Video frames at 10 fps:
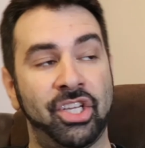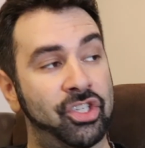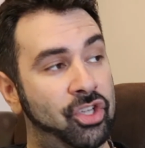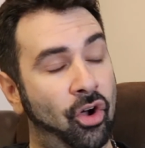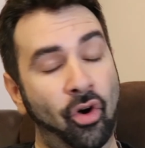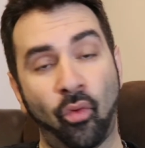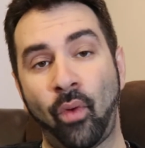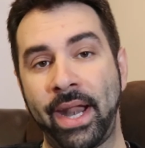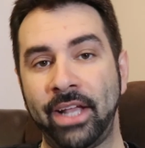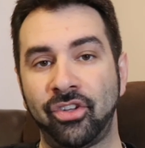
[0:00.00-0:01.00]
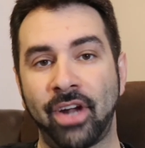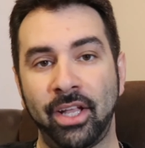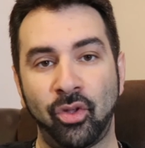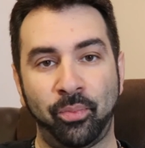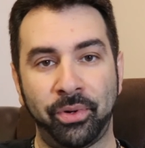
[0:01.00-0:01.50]
So when I
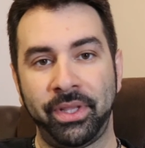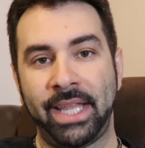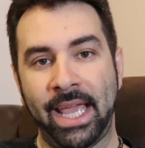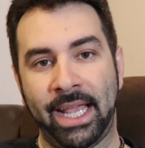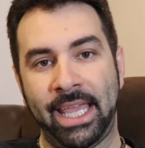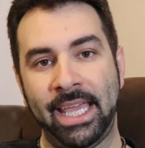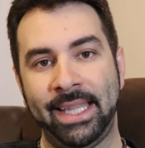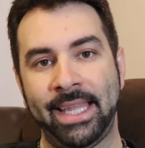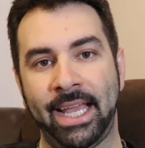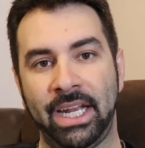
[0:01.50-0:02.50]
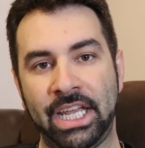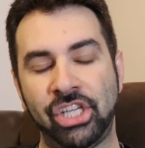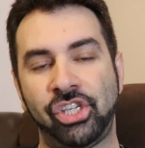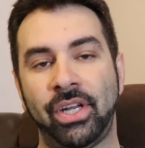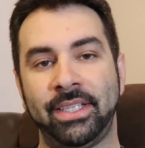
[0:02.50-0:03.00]
tried to put the key in the
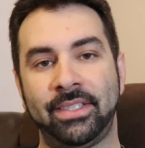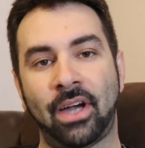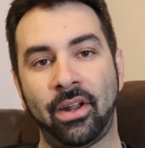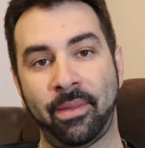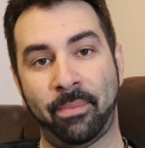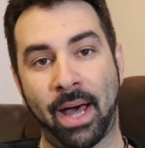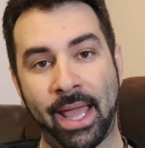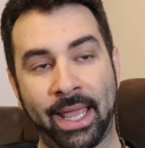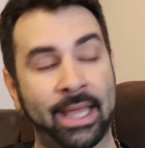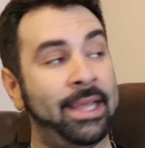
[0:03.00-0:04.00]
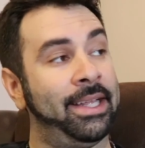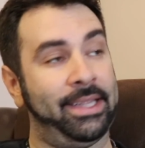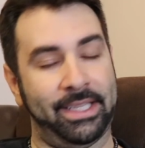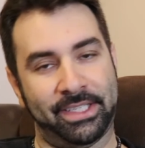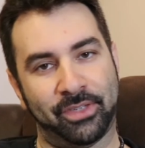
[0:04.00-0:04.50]
ignition and start the bike,
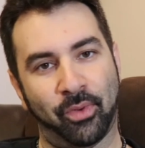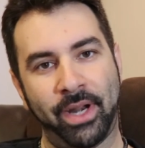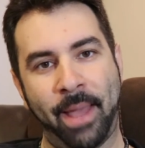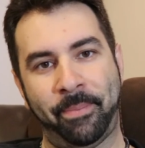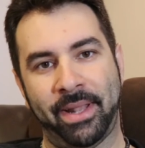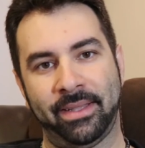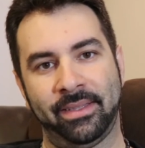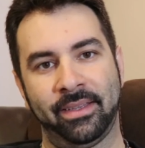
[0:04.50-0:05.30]
this is what happened.